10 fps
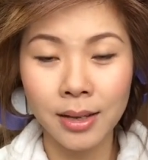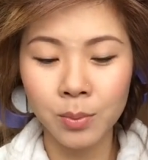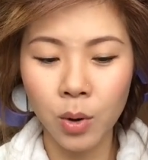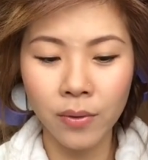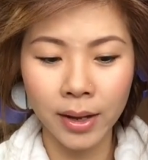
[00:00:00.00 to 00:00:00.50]

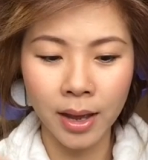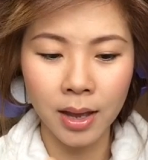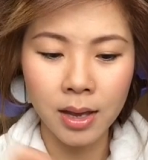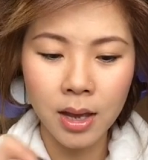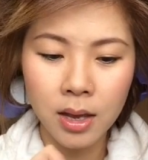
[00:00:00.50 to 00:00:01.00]
It's more like
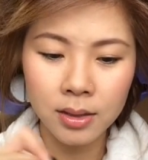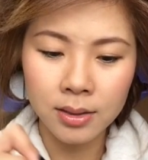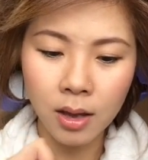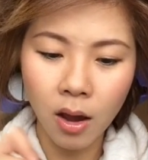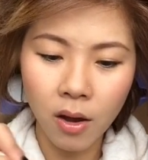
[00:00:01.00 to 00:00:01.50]
a
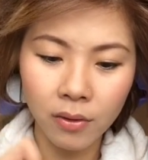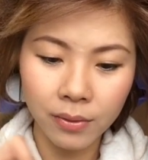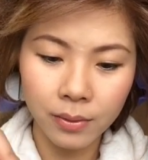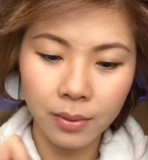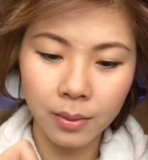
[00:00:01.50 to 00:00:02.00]
soft
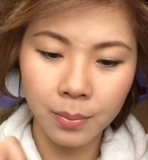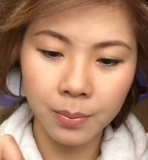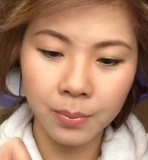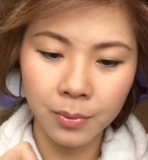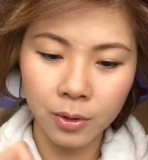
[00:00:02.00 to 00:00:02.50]

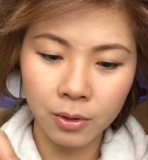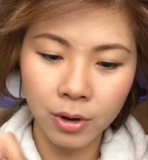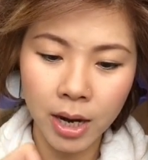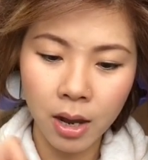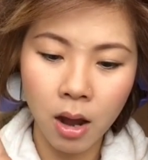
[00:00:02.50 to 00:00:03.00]

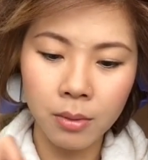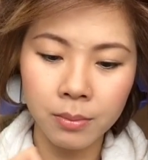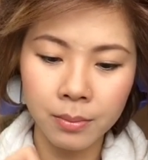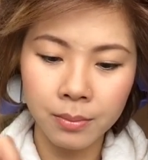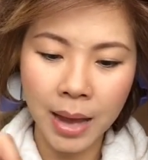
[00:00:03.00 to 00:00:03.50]

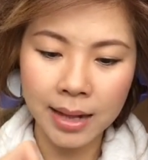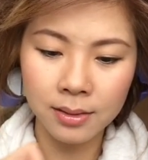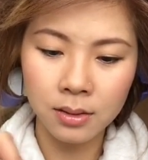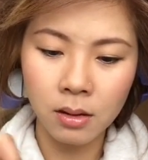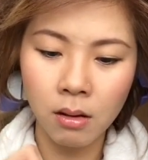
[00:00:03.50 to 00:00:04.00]
crayon
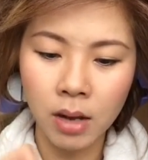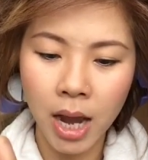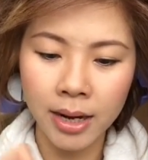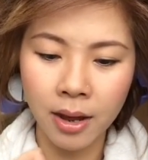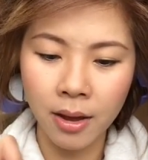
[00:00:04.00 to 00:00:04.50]
pencil
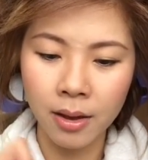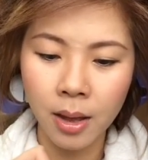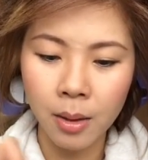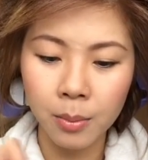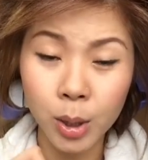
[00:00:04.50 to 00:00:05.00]
kind of
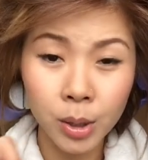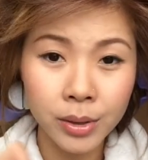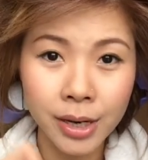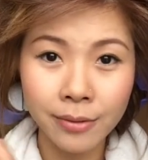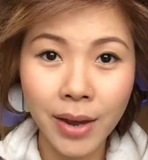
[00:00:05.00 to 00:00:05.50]

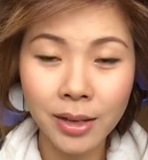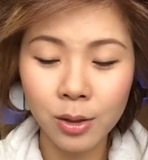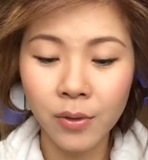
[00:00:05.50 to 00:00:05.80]
blurry effect.